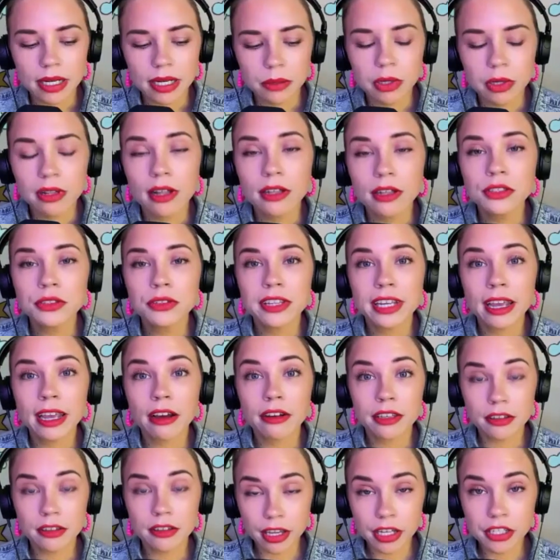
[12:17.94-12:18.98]
Well, I'll do the
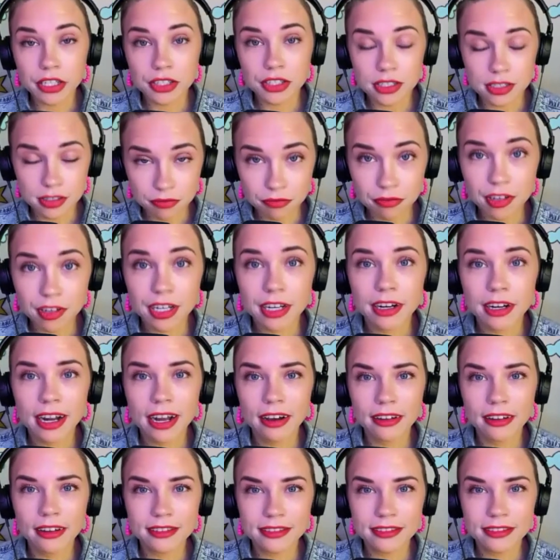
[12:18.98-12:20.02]
calculations and figure
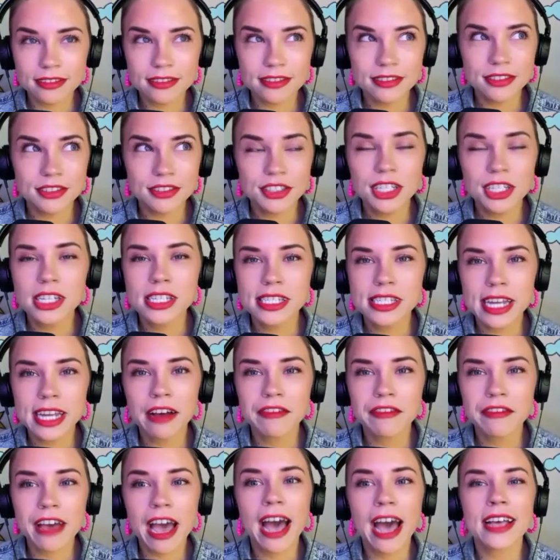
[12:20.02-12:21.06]
out just how
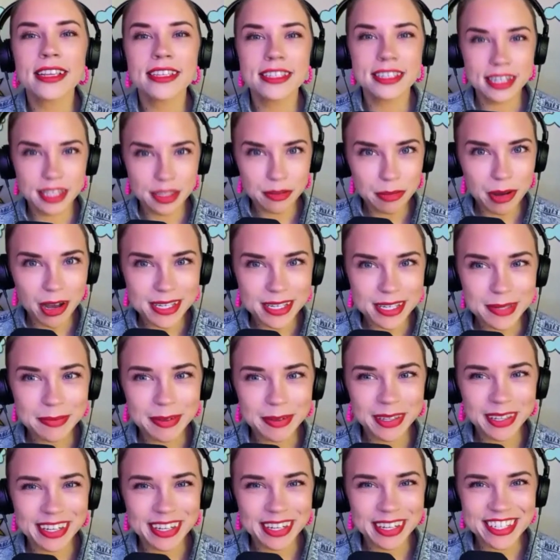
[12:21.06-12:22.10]
vast the
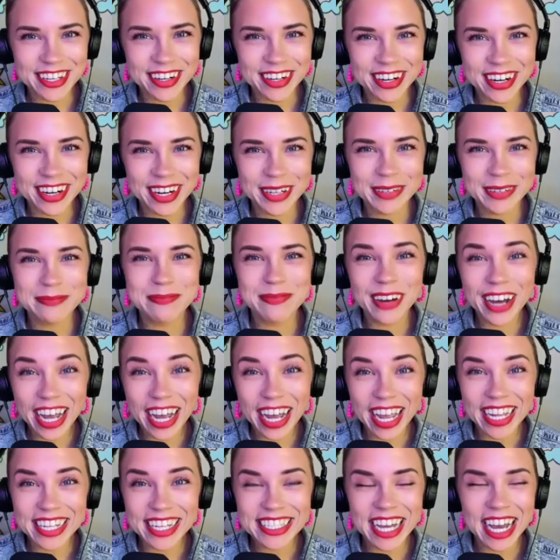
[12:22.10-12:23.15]
possibilities are.
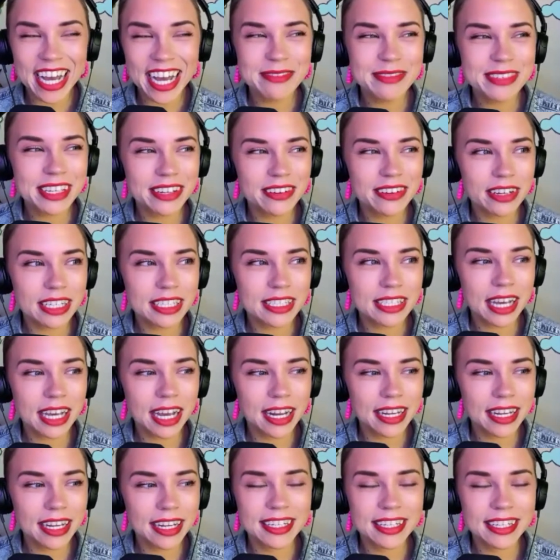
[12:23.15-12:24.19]
But I'm so
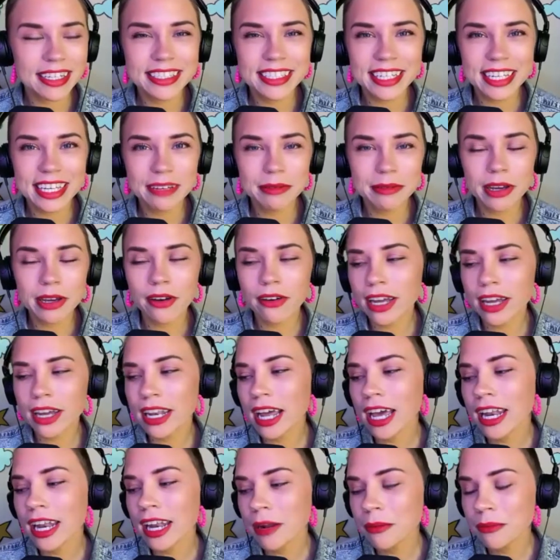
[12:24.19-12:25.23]
excited to keep going.
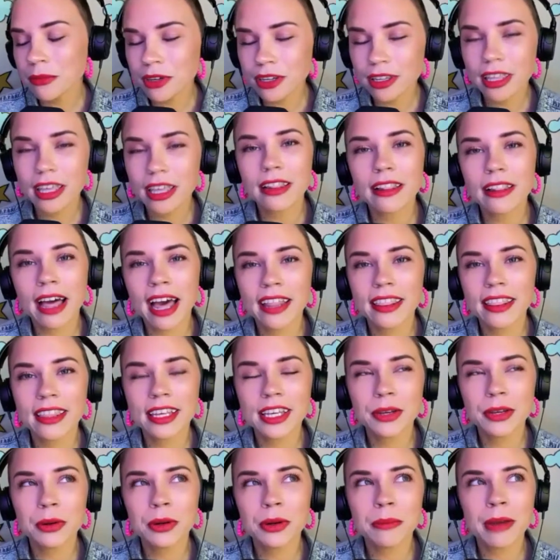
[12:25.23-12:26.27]
And I'm really glad that
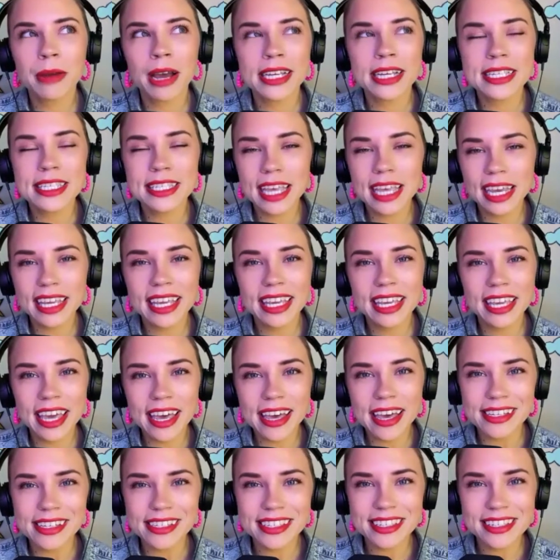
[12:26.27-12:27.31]
you are my second
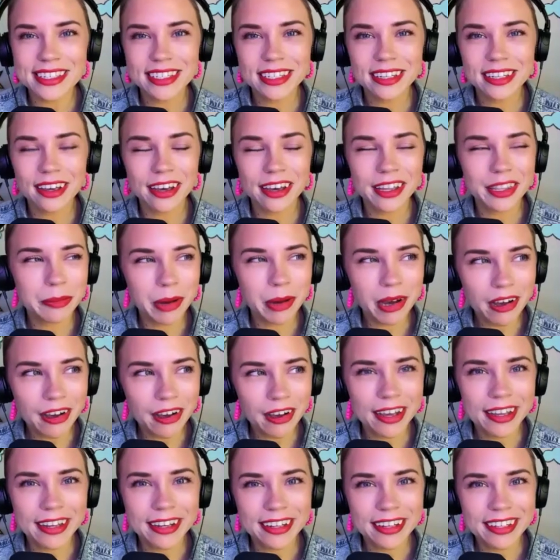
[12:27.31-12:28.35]
guest on the
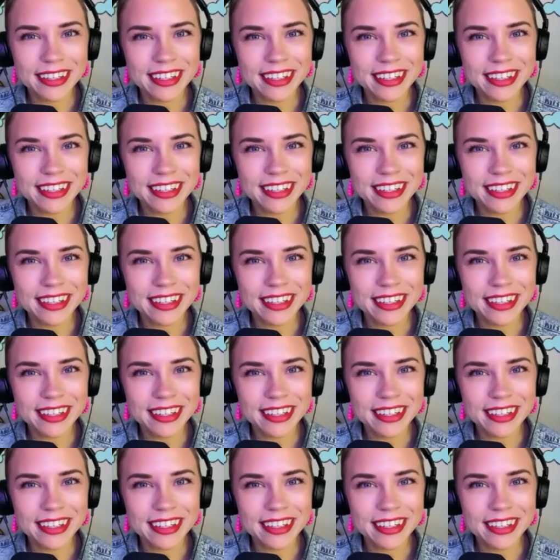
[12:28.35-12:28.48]
pod.